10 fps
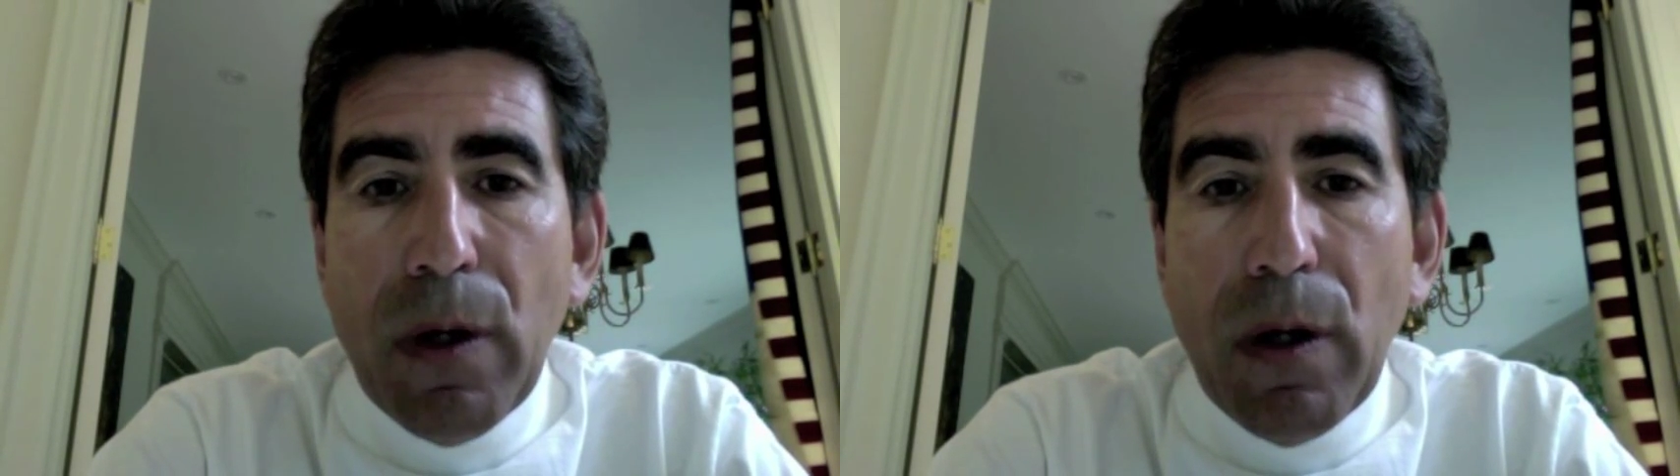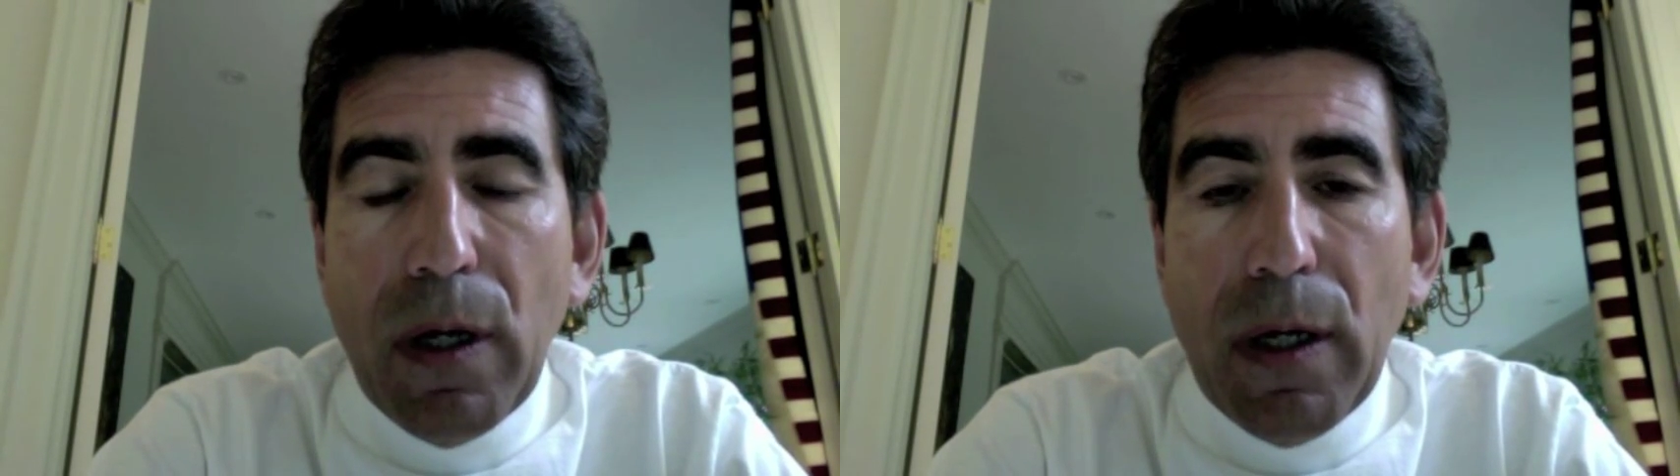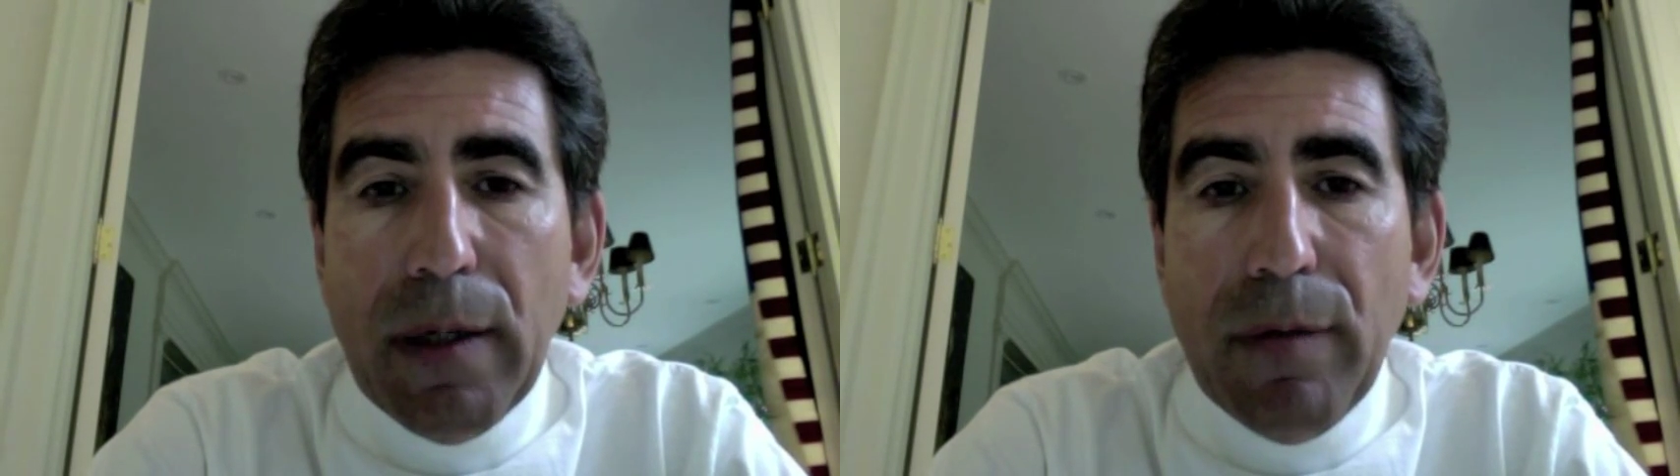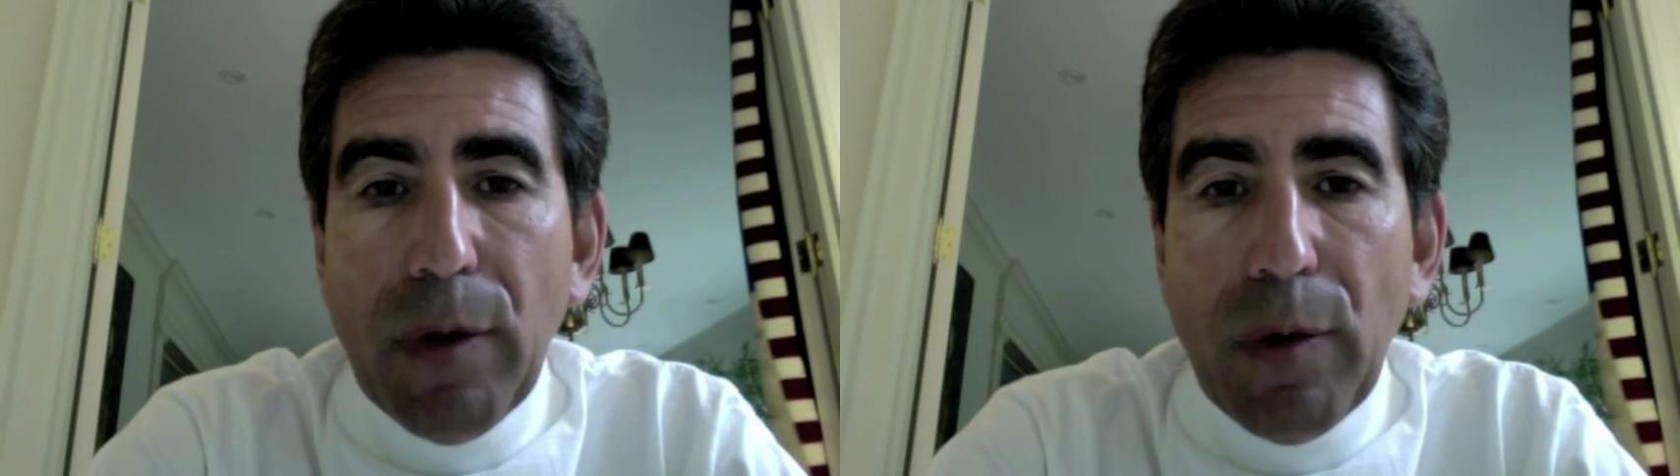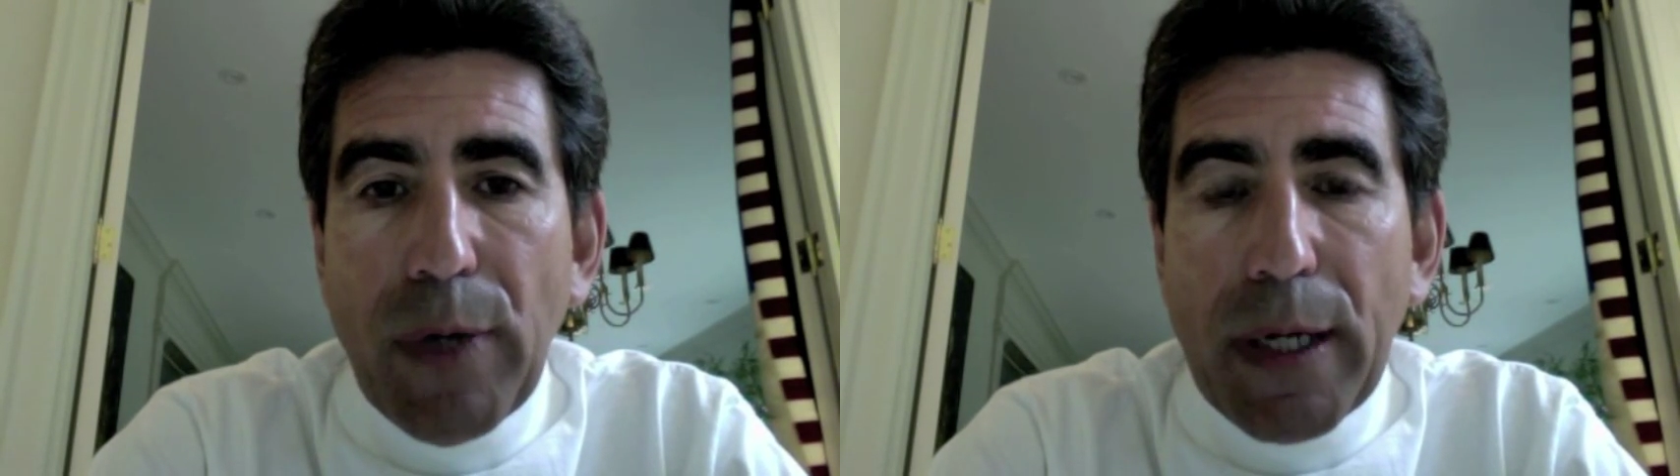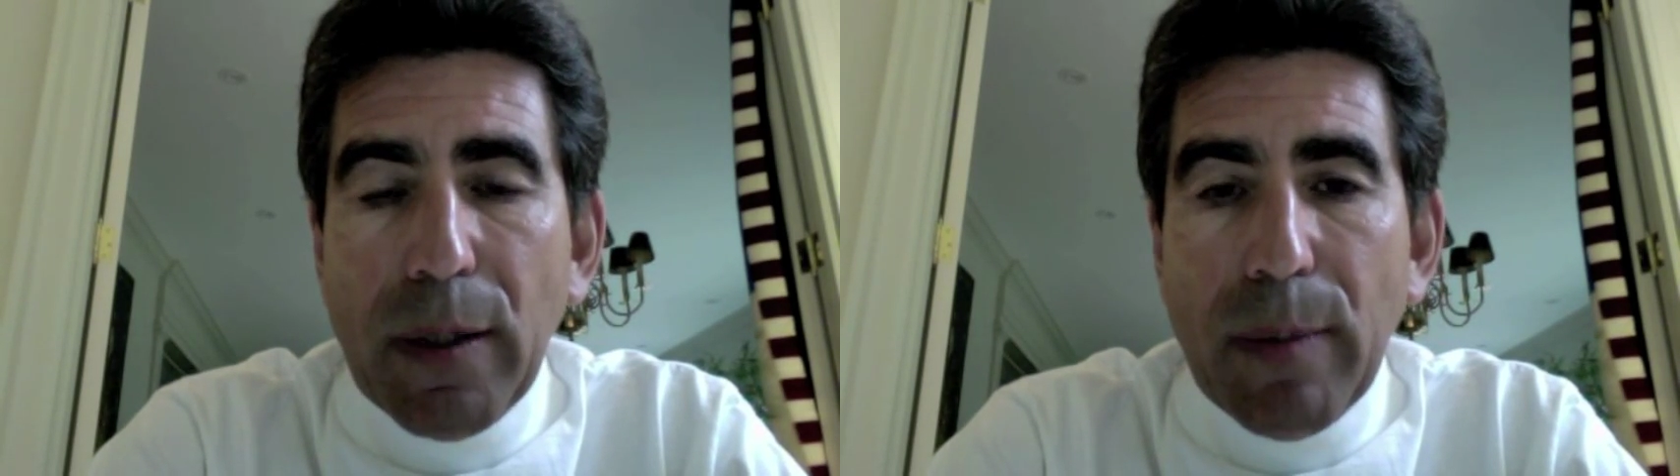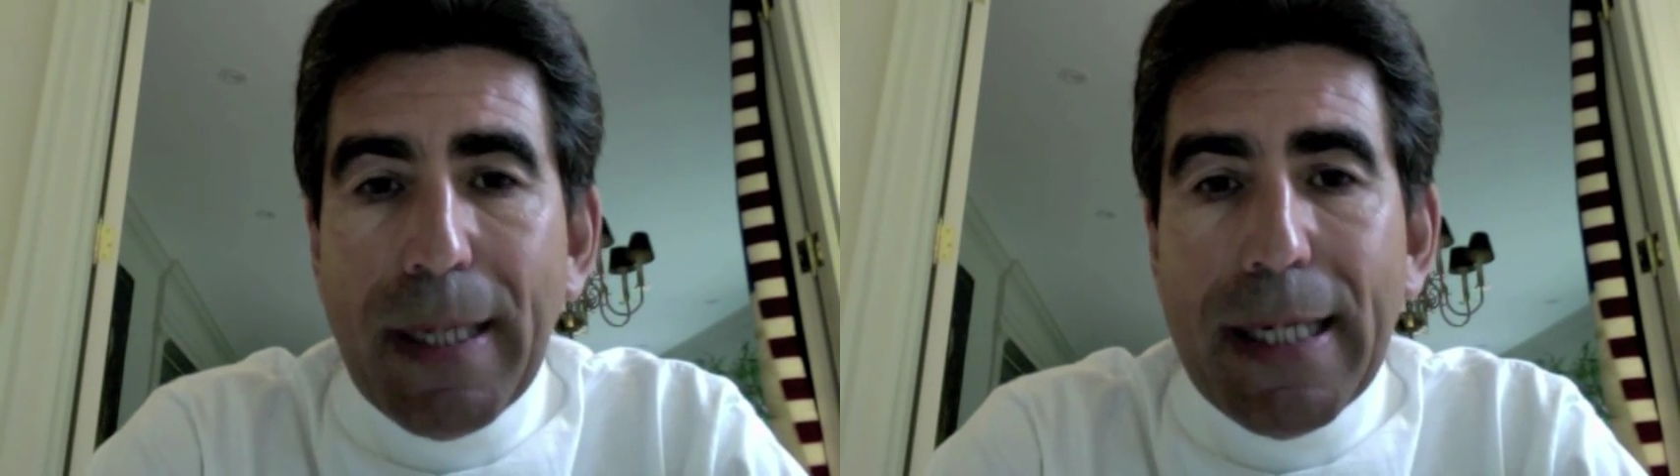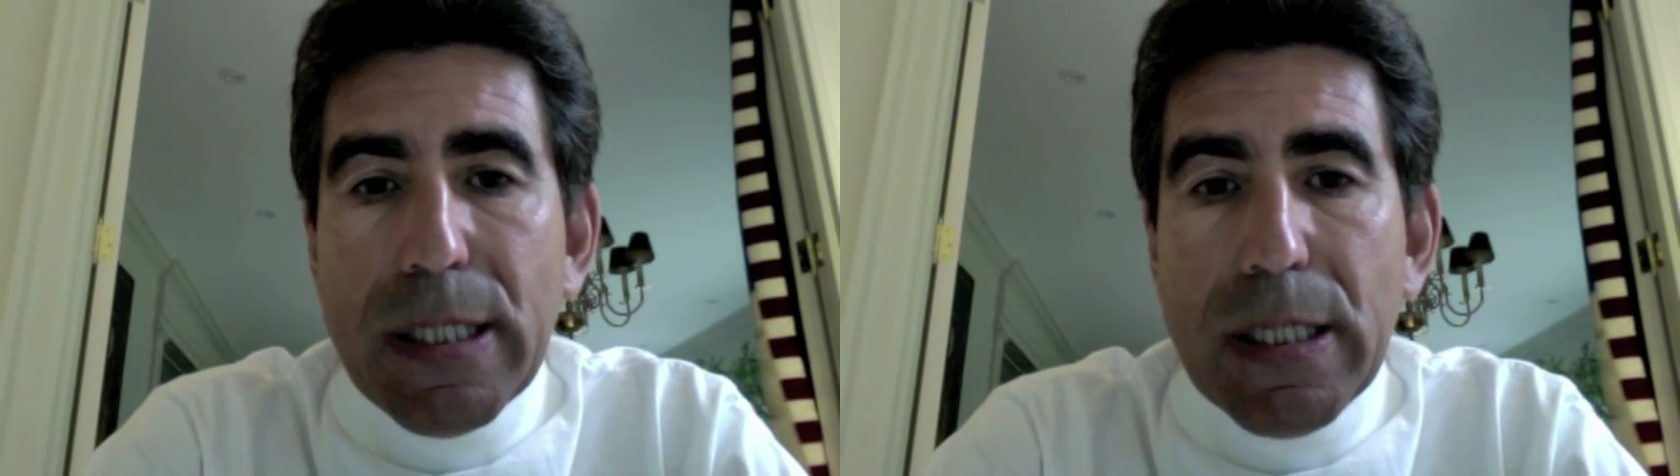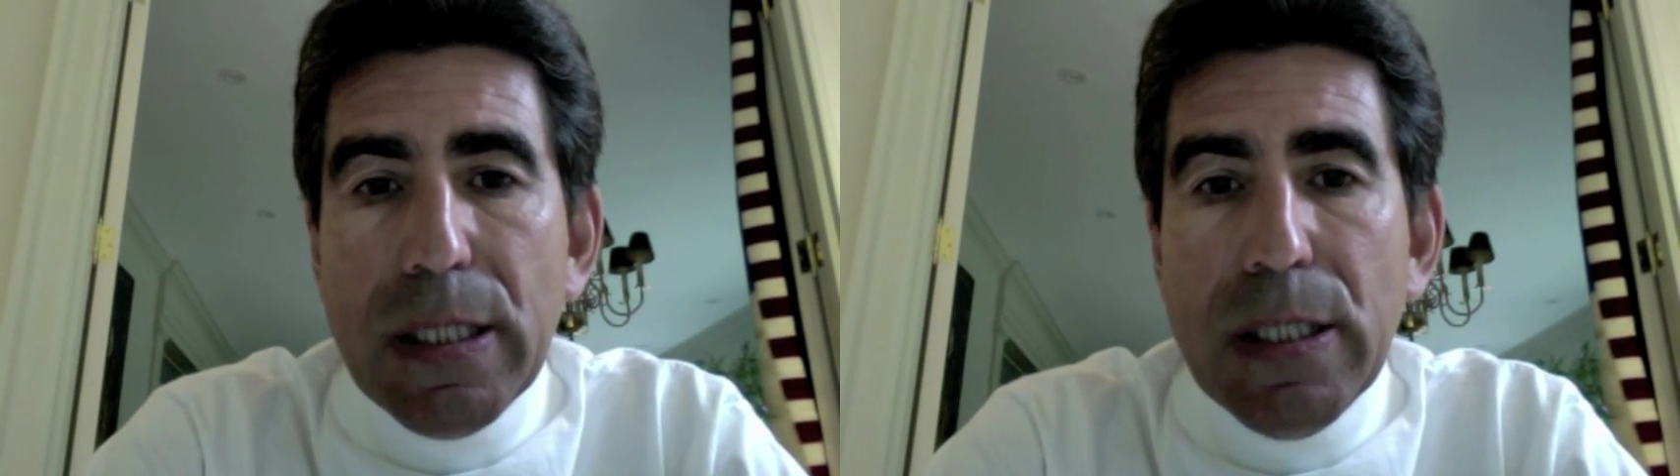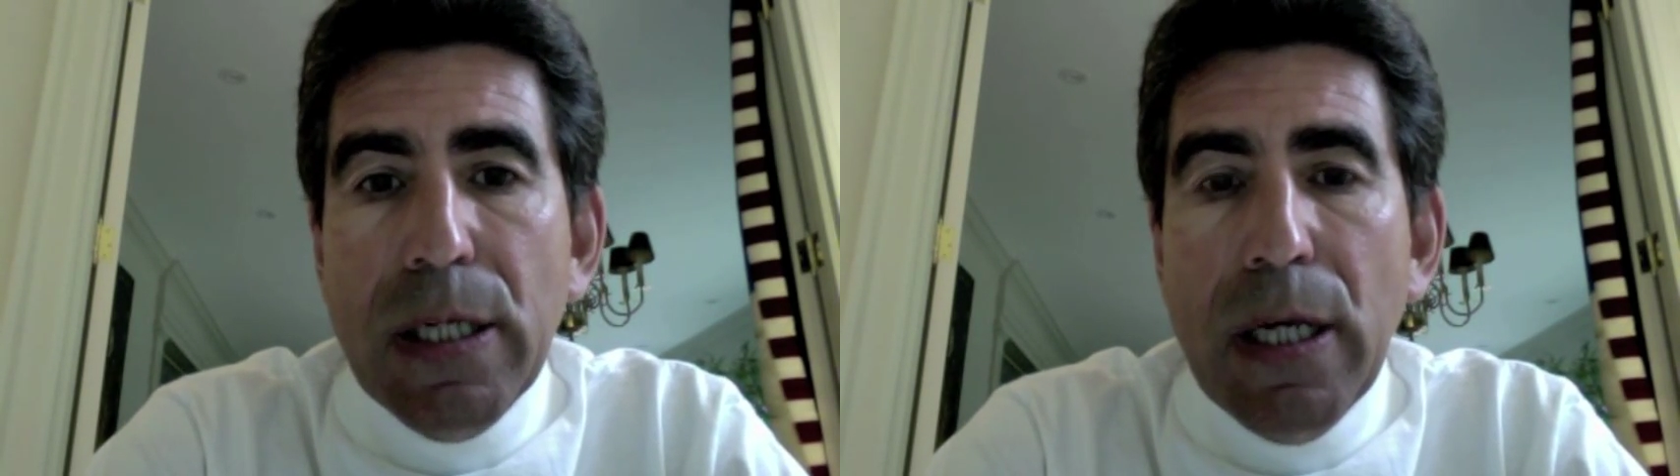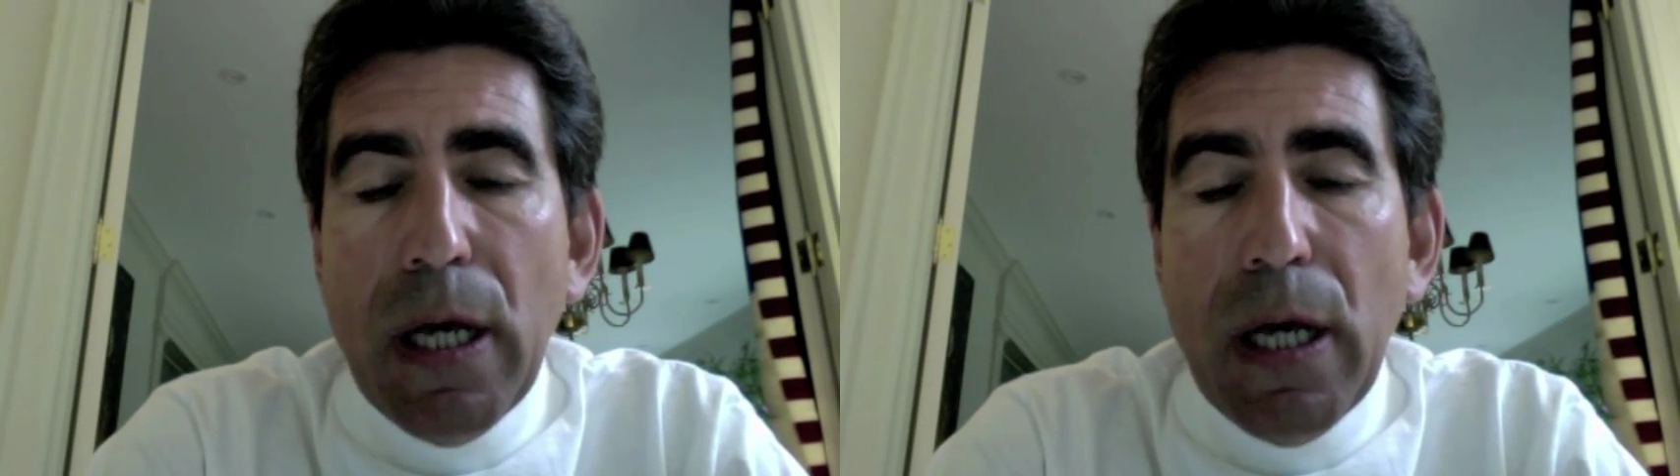on a very regular basis